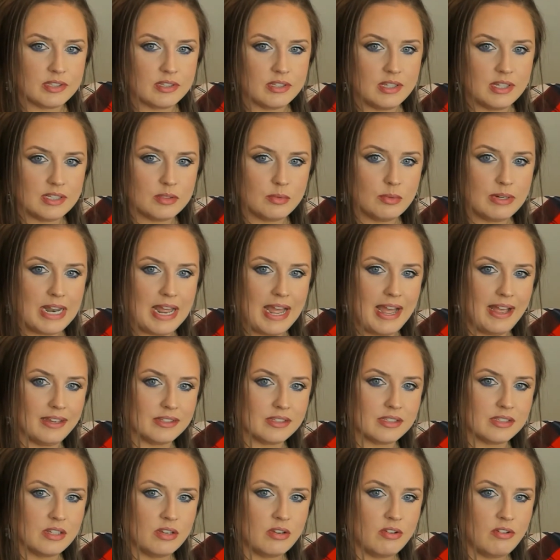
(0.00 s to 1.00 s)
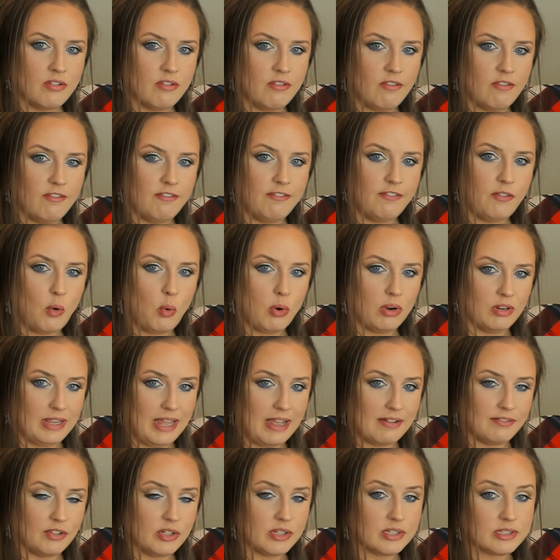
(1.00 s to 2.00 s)
This one has 4
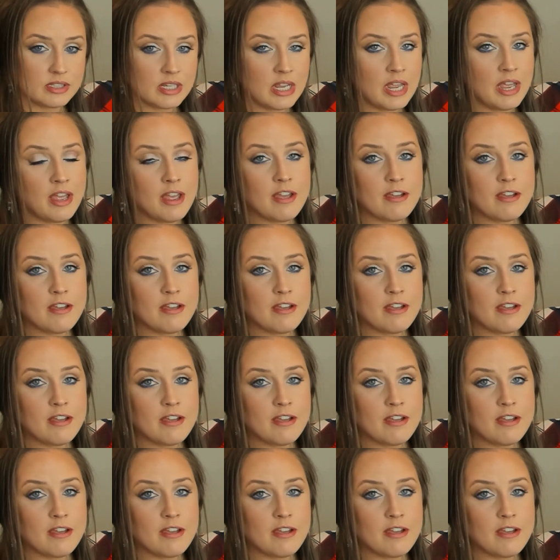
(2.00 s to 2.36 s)
levels.